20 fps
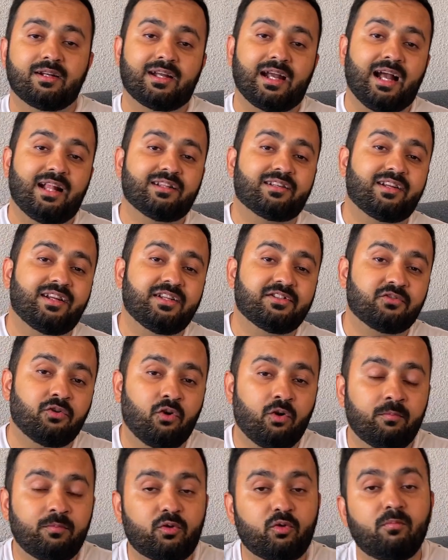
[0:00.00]
Calgary is
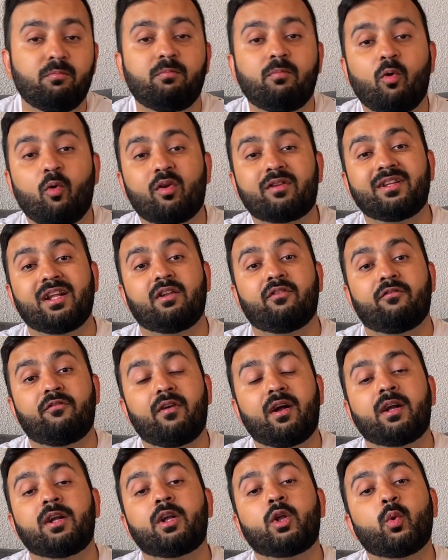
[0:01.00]
home to more than
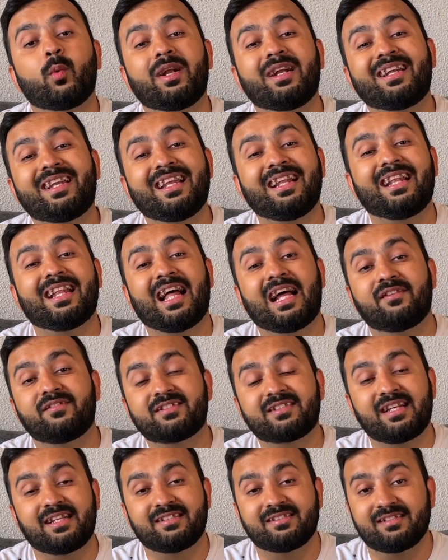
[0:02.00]
120 life
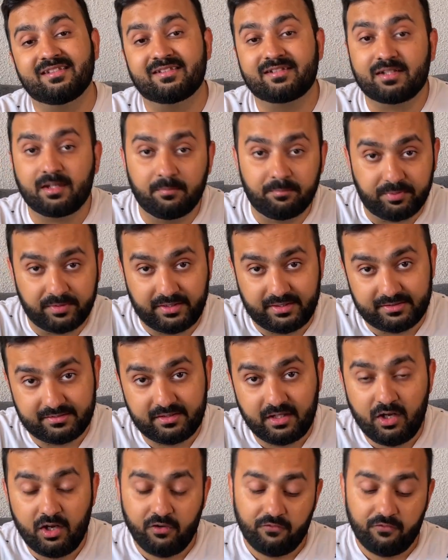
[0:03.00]
sciences companies,